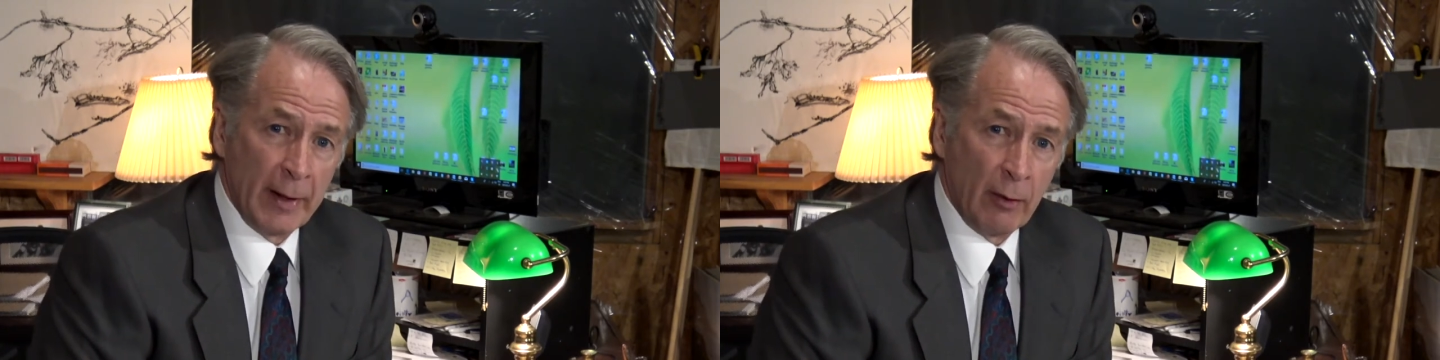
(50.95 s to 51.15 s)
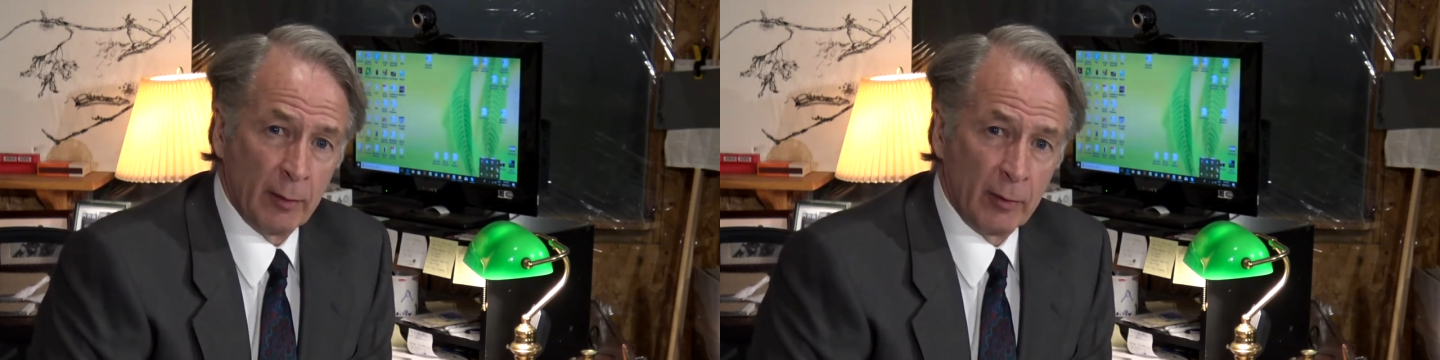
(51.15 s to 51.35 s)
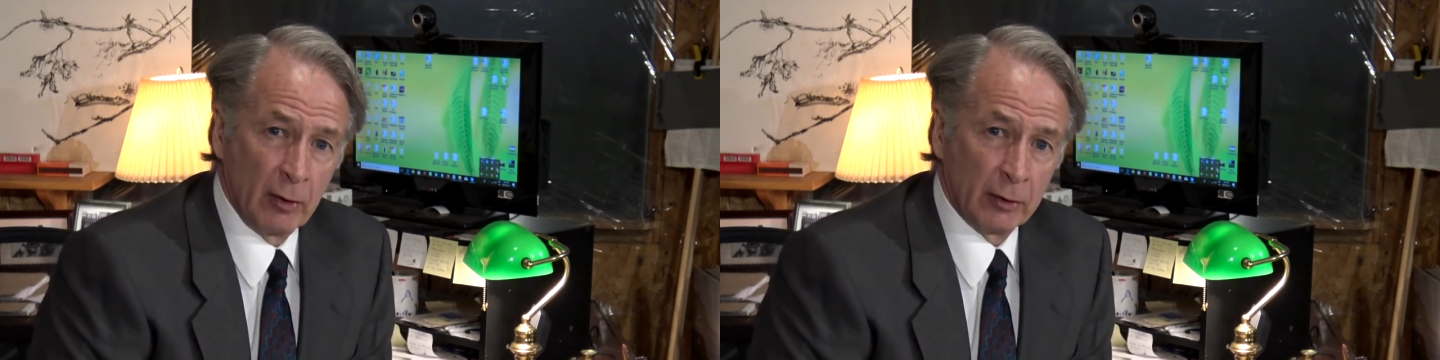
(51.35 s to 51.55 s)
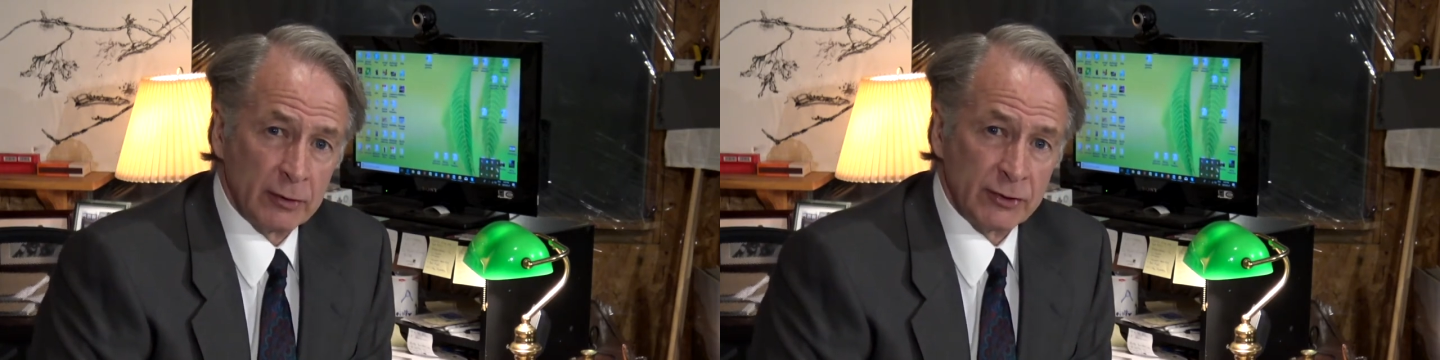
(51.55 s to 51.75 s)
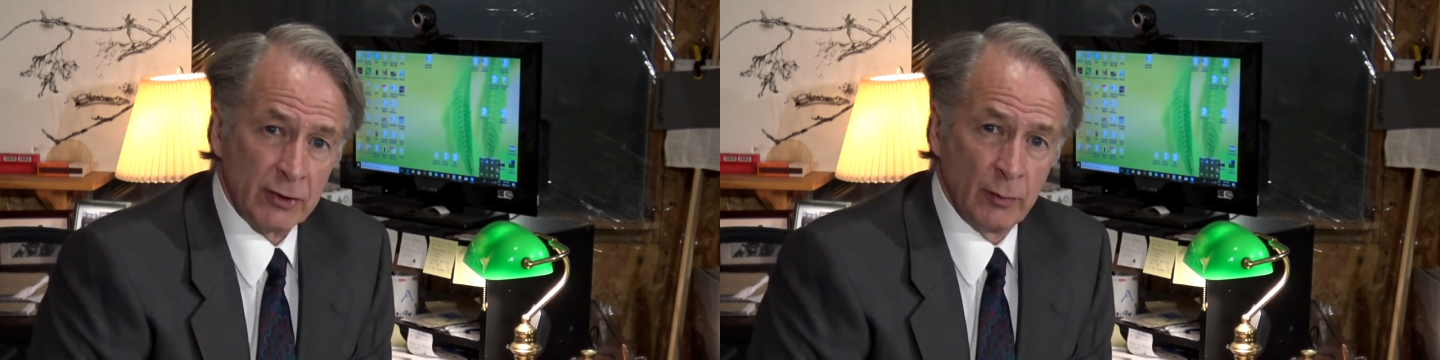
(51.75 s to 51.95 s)
power
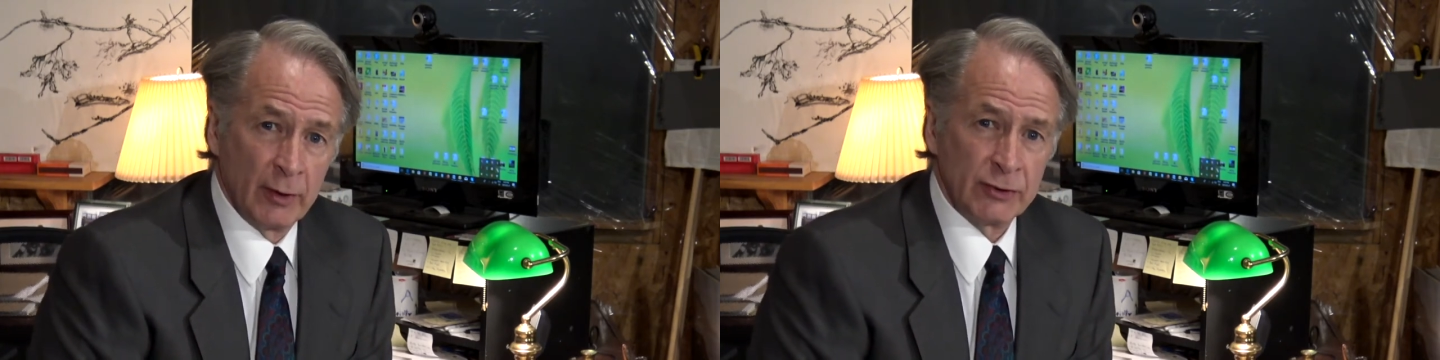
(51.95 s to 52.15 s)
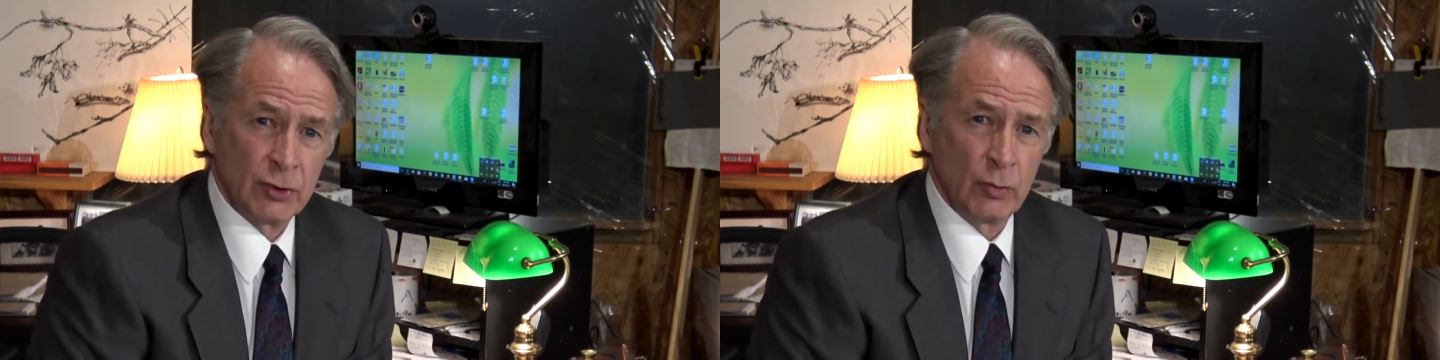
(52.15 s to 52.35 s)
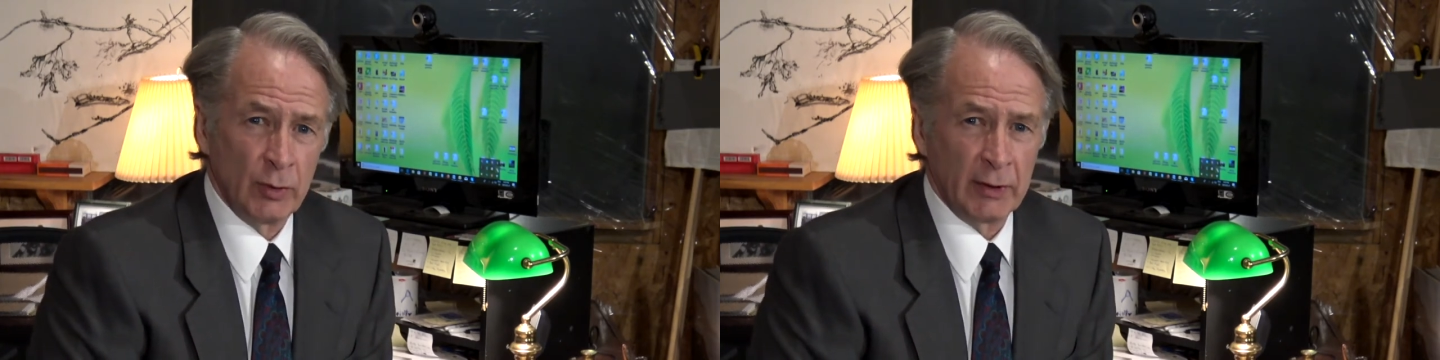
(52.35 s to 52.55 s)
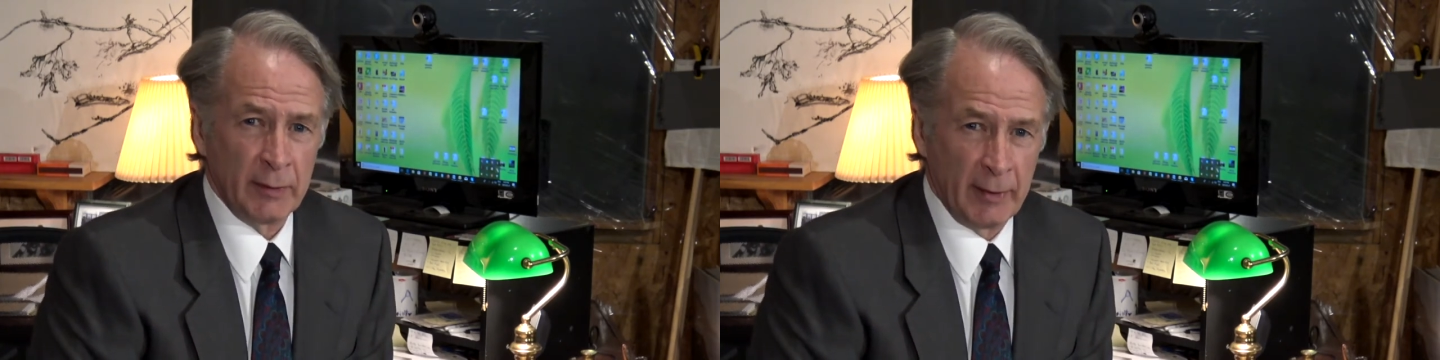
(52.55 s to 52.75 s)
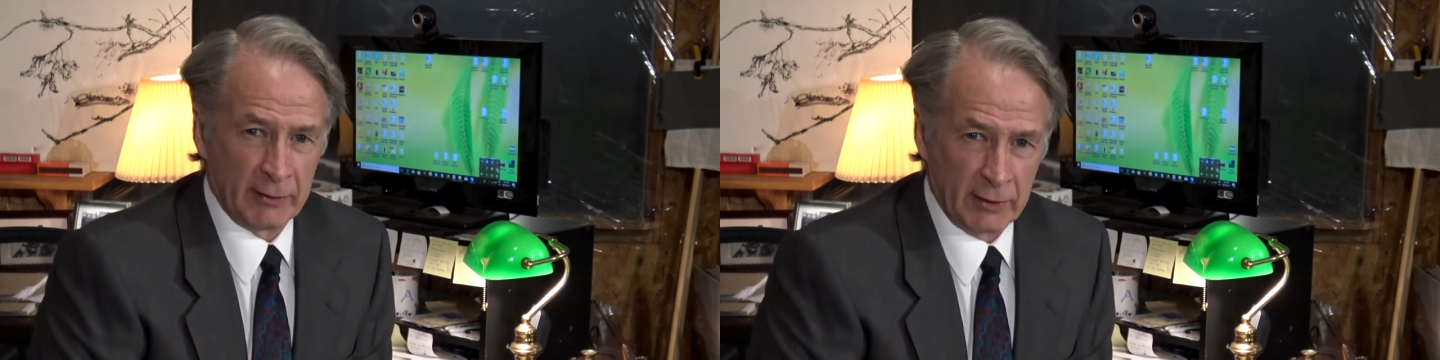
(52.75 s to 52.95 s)
brokers are the ones who
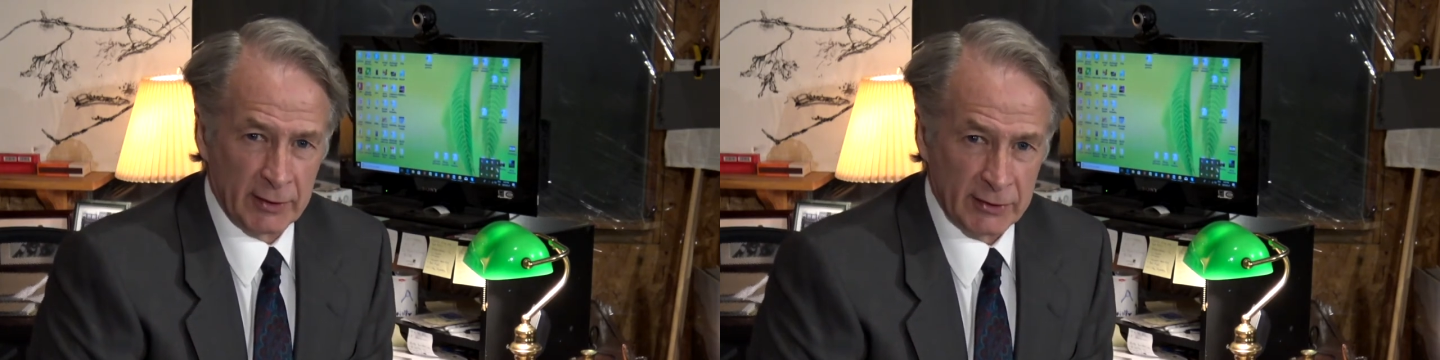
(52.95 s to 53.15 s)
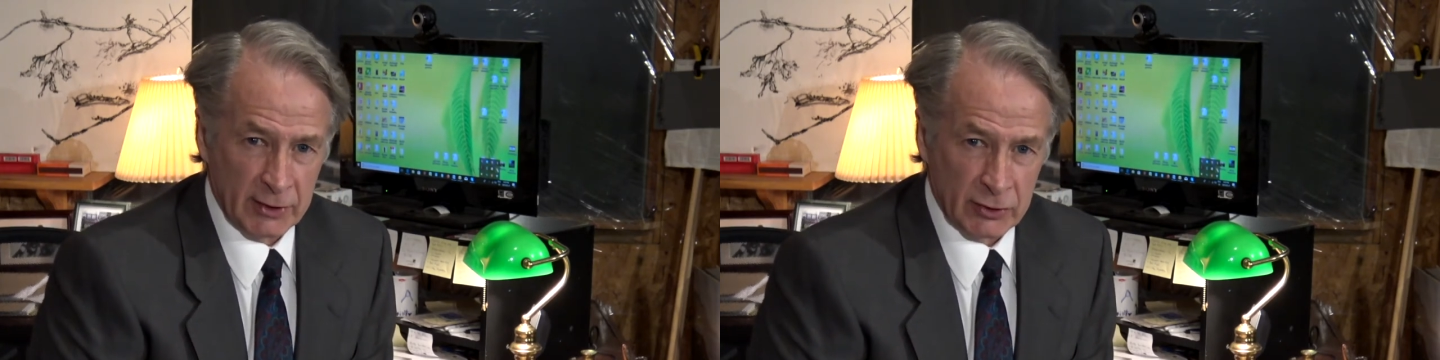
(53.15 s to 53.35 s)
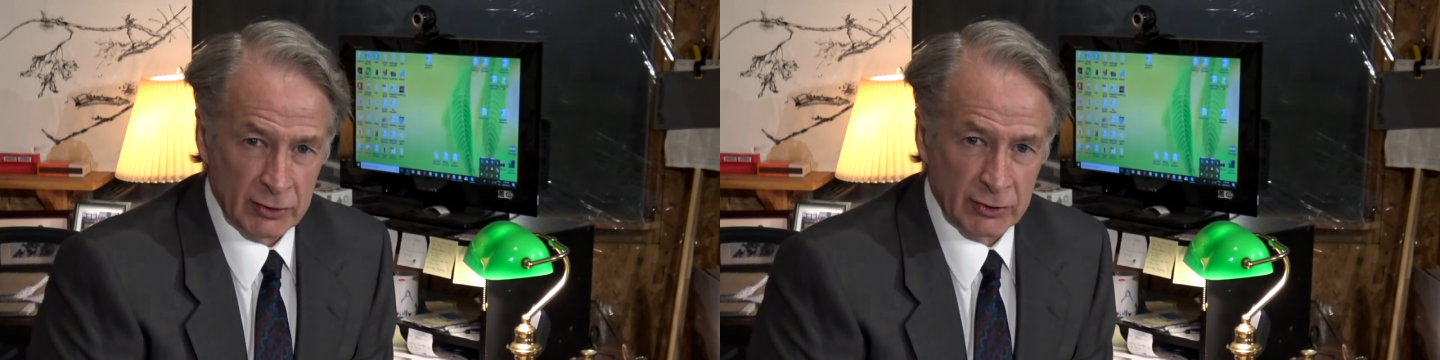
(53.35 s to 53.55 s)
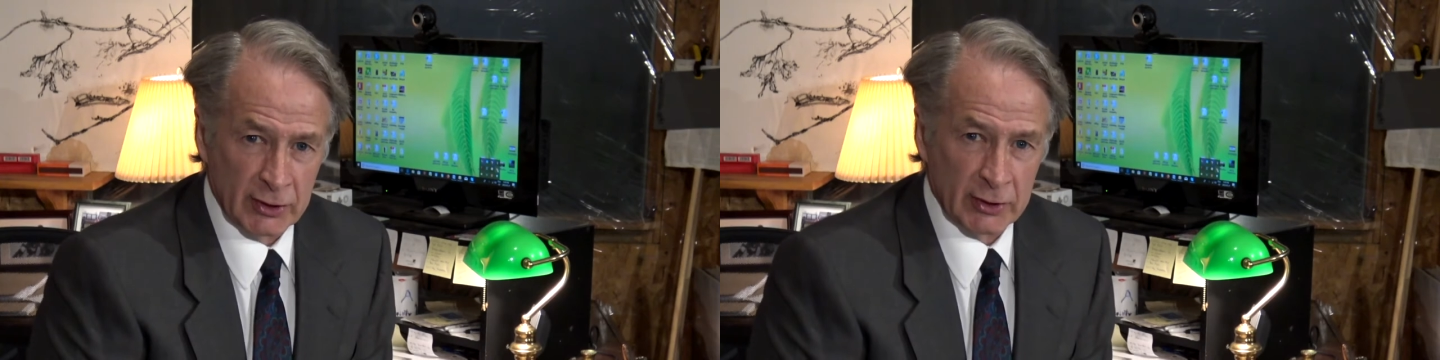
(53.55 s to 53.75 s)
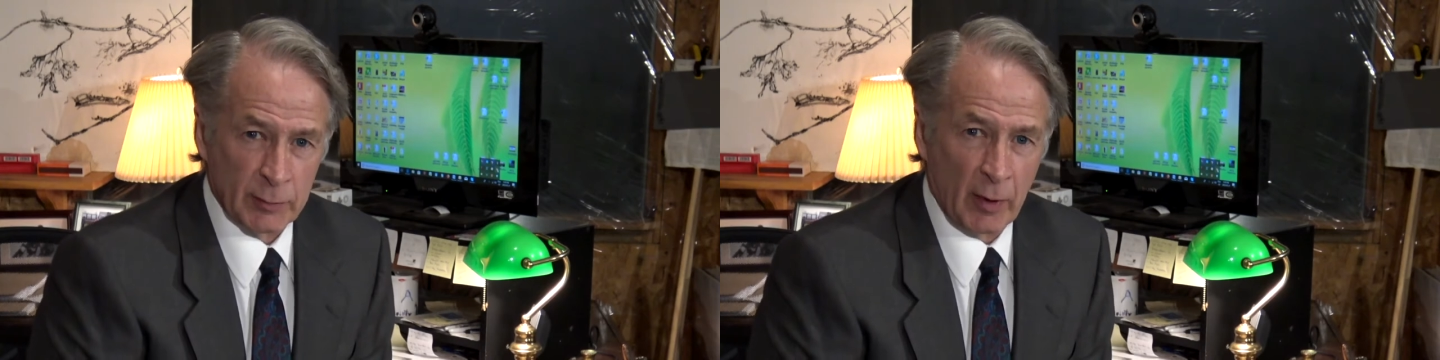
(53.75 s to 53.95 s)
really make the decisions
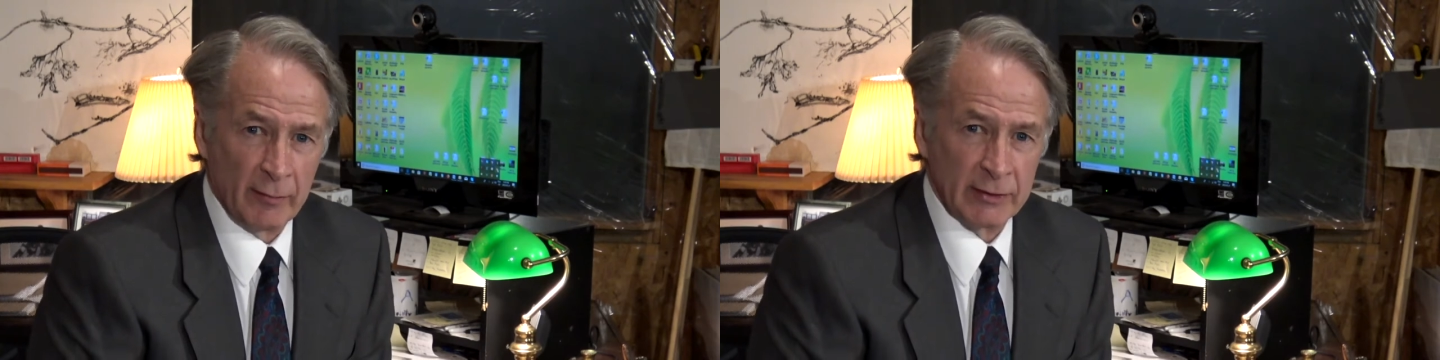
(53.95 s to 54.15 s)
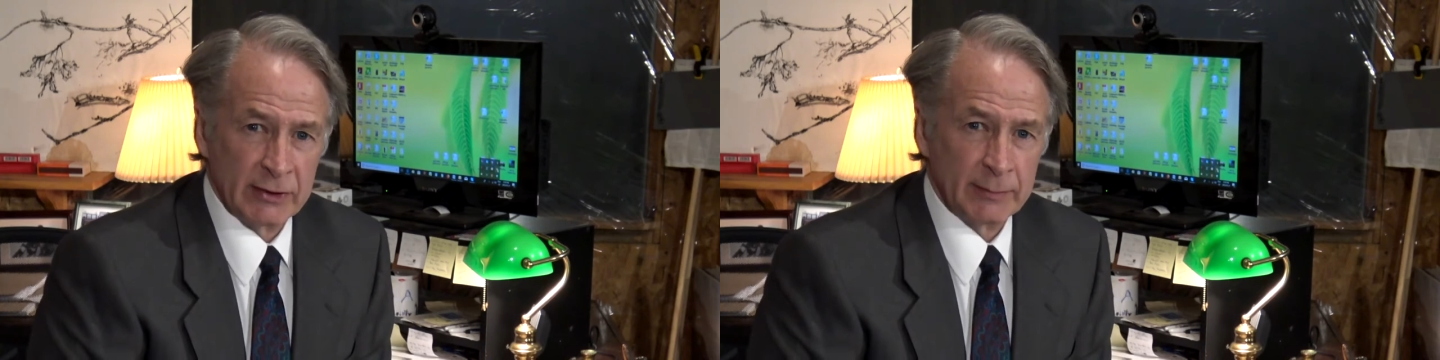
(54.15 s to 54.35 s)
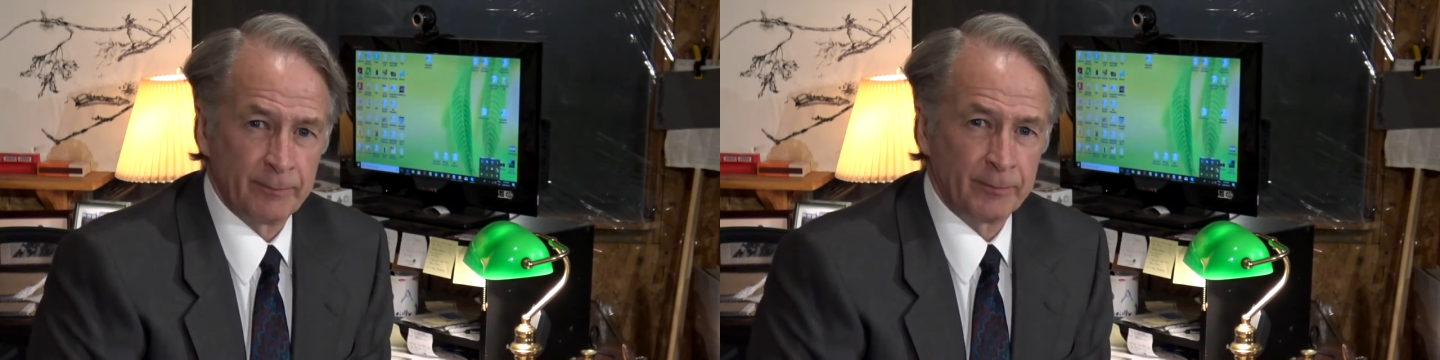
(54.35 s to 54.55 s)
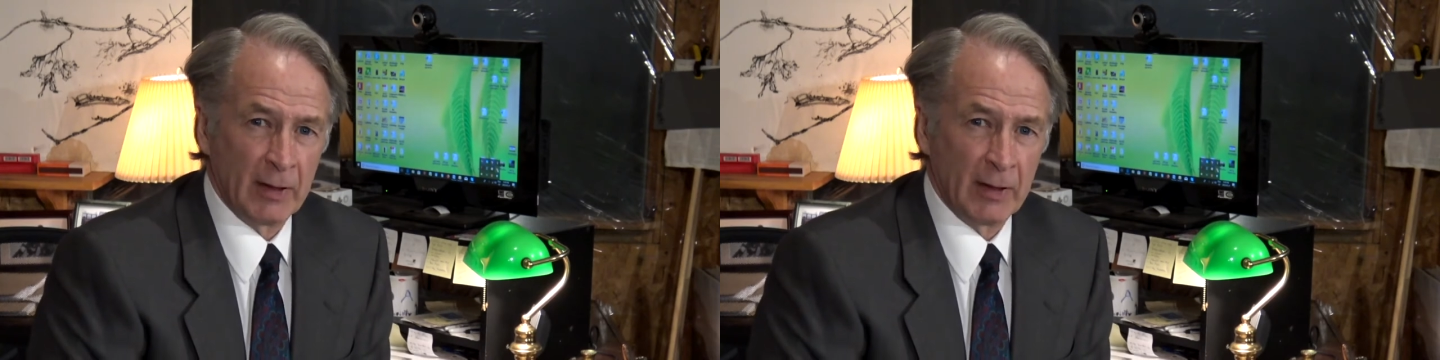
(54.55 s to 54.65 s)
in this province